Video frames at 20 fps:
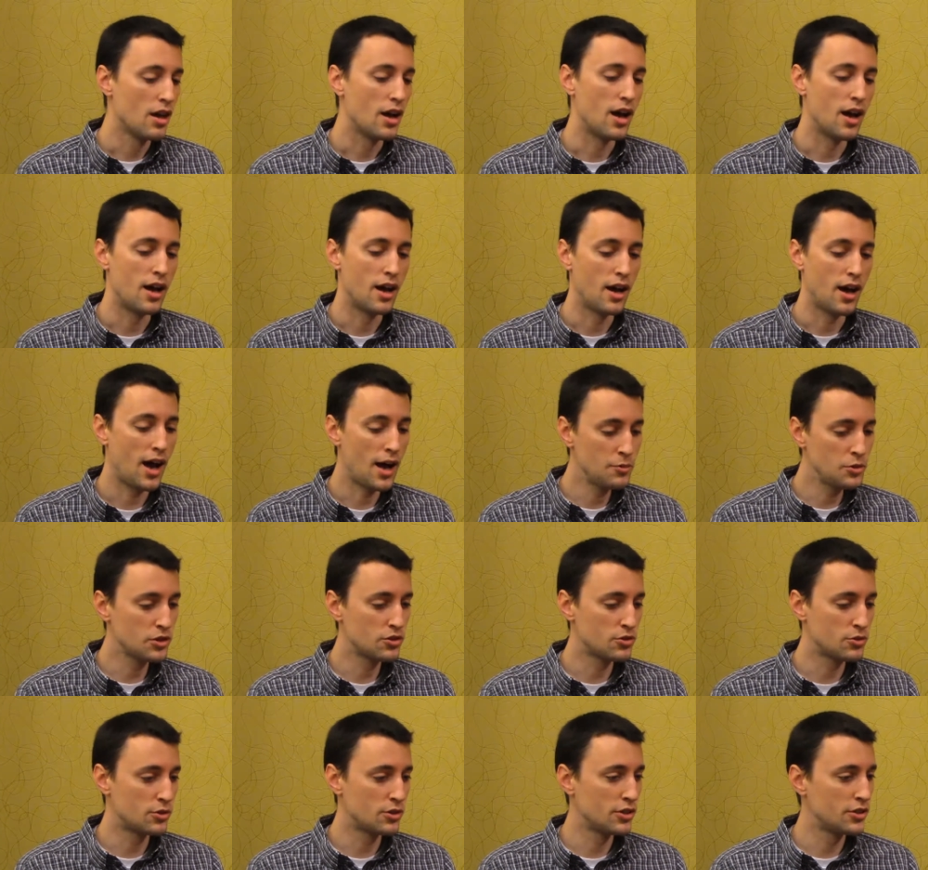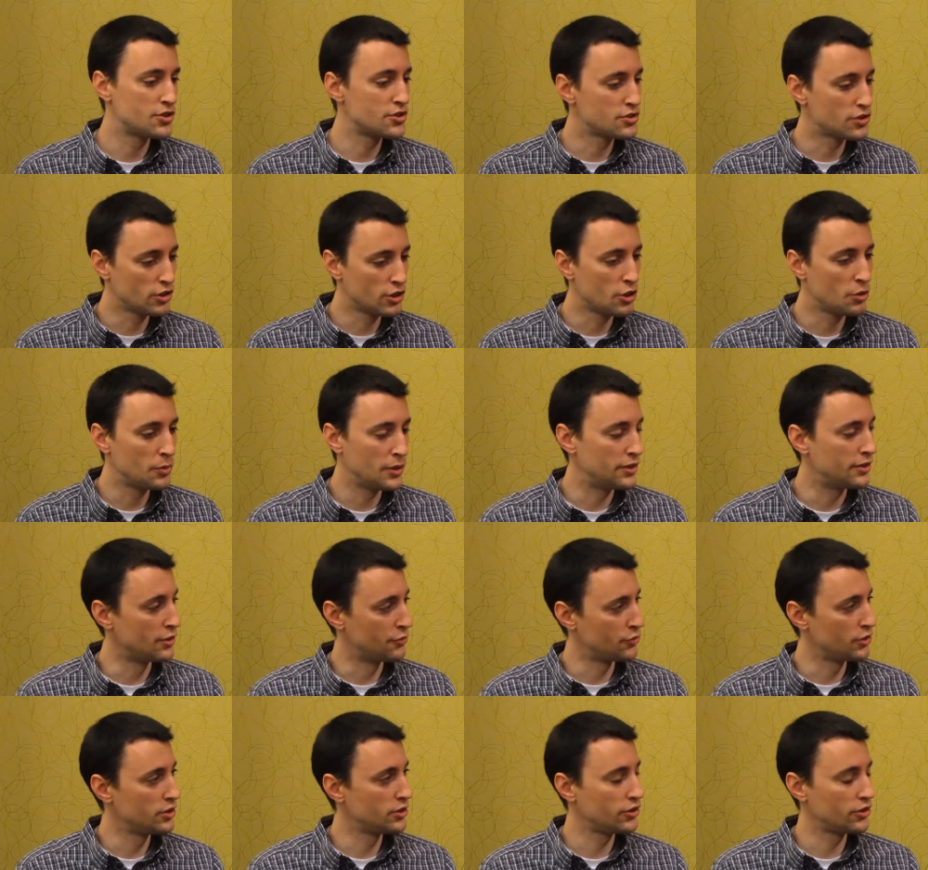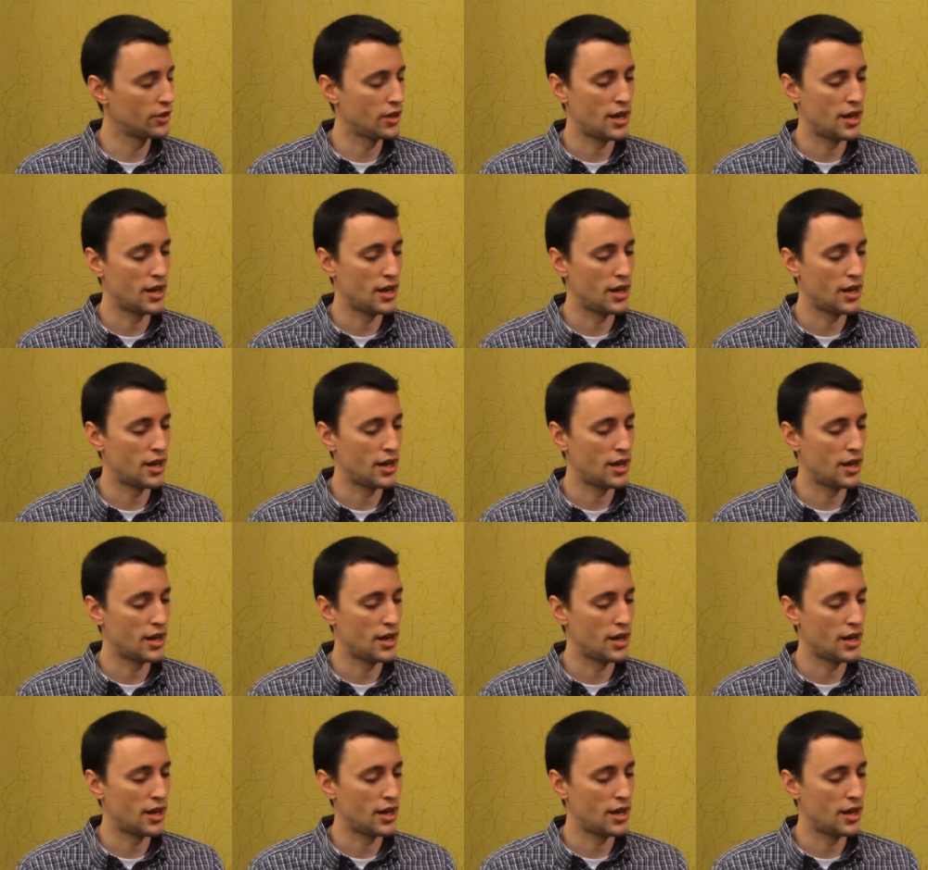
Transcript: Uh, object storage is a little bit different.